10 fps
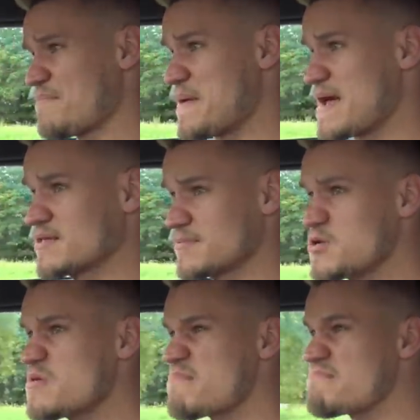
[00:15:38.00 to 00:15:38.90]

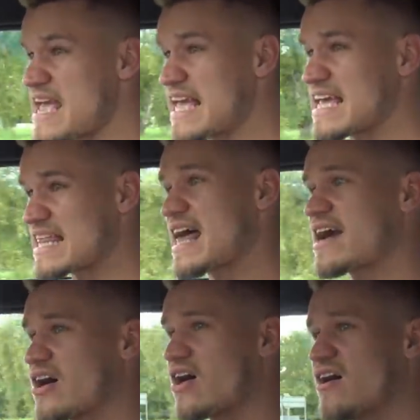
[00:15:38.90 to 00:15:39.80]
BMW are making
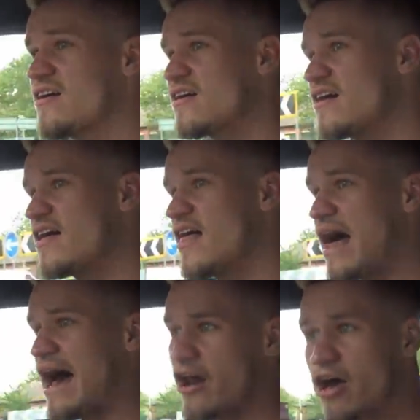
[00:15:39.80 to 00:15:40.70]
that car.
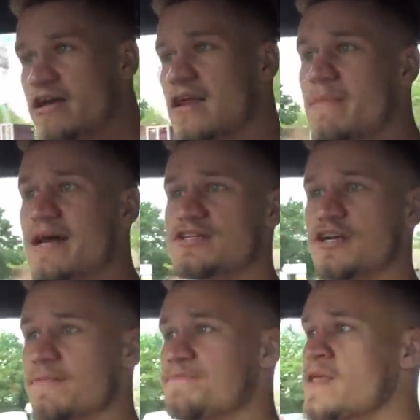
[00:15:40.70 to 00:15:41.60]
And I can
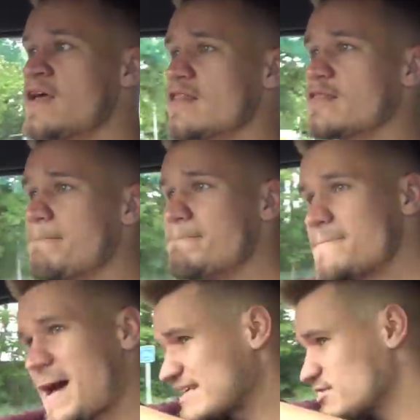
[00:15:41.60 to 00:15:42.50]
imagine the
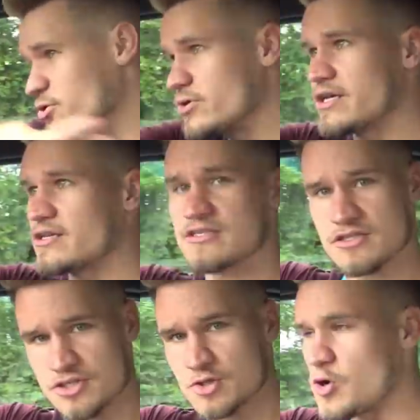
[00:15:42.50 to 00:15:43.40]
mass audience
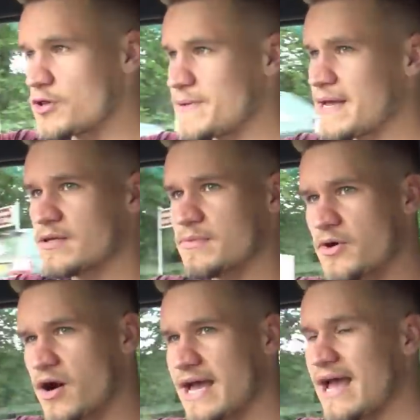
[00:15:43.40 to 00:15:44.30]
that saw the BMW
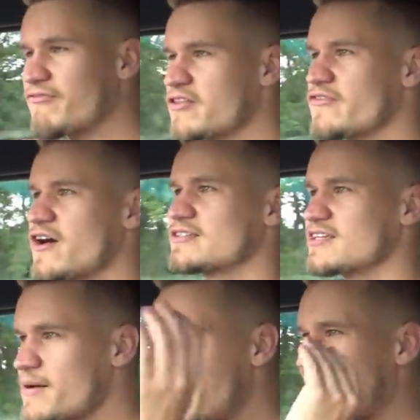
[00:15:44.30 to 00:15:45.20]
i8 for the first
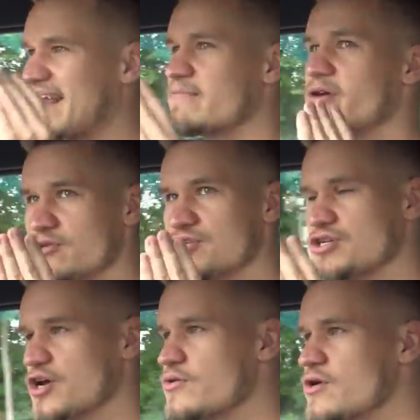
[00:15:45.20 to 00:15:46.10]
time at the motor
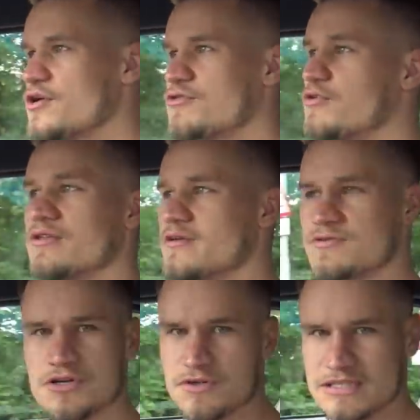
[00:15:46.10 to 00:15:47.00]
show thought that it
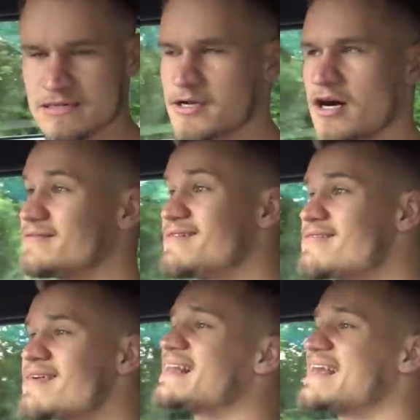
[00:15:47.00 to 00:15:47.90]
was a concept car,
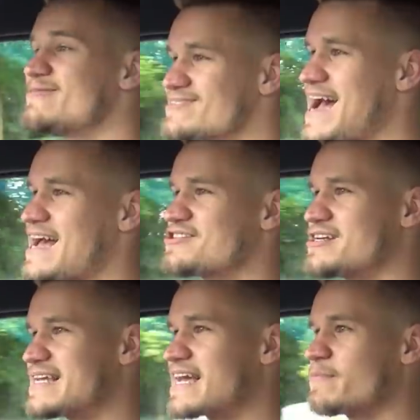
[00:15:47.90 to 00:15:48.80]
didn't think that it was
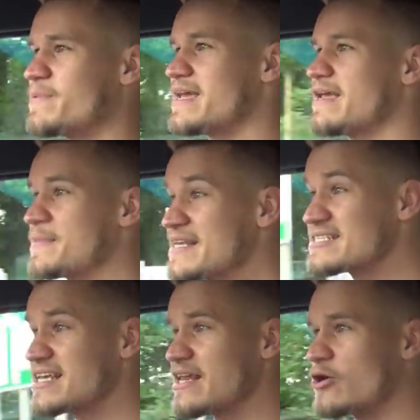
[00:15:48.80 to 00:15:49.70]
actually going to be
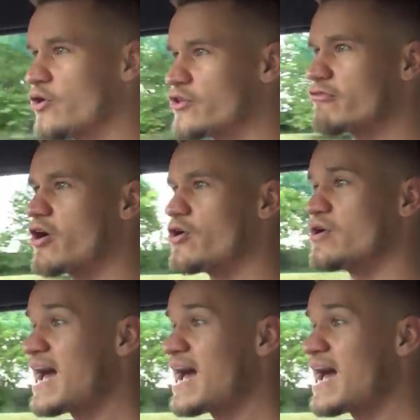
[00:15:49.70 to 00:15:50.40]
seen on the road.